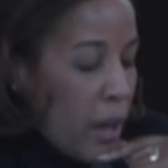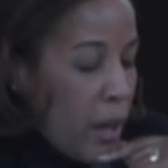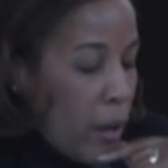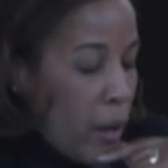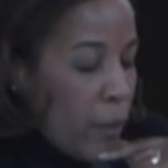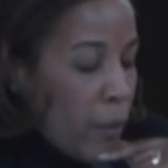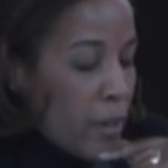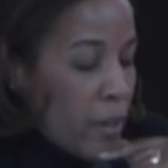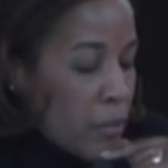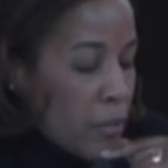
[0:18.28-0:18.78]

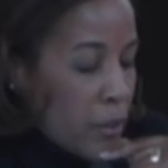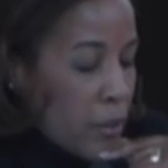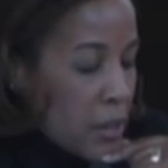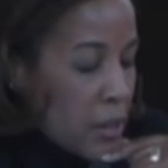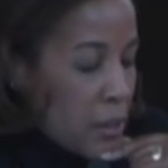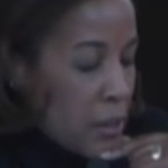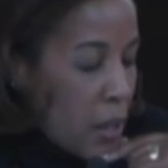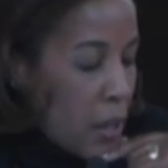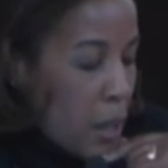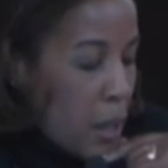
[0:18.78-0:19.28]
However,
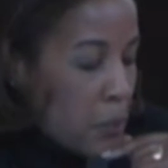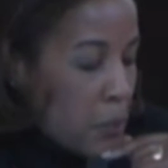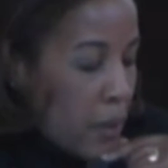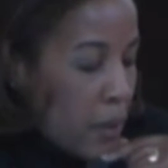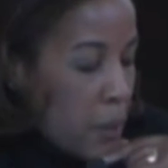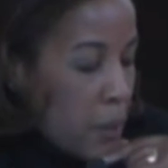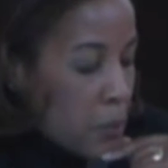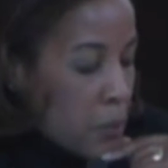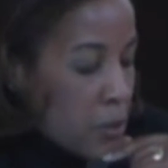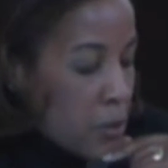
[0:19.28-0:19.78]
at times
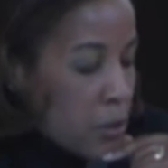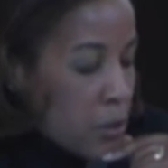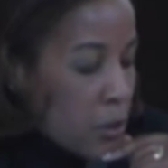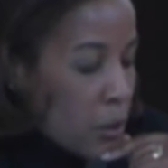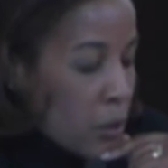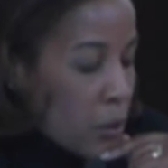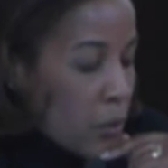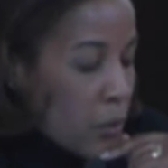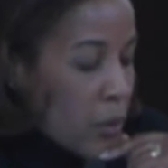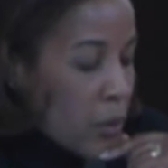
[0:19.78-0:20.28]
I am
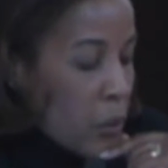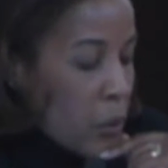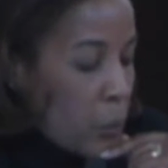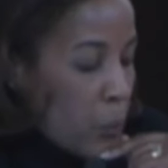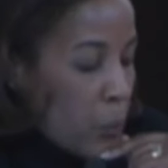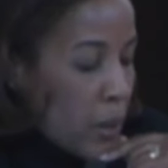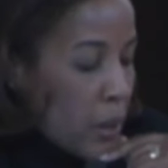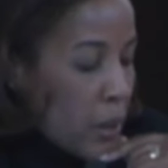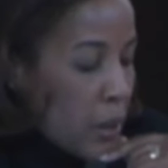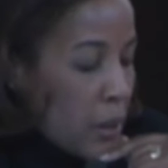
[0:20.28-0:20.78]
concerned that
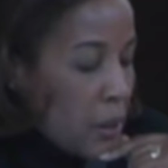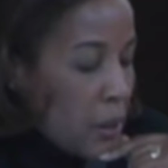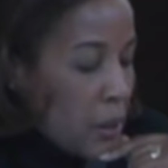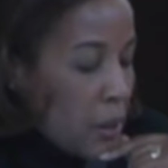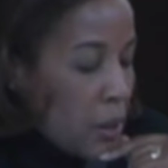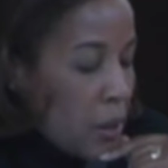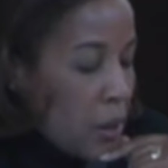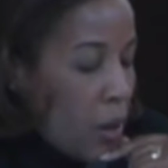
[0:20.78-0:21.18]
we,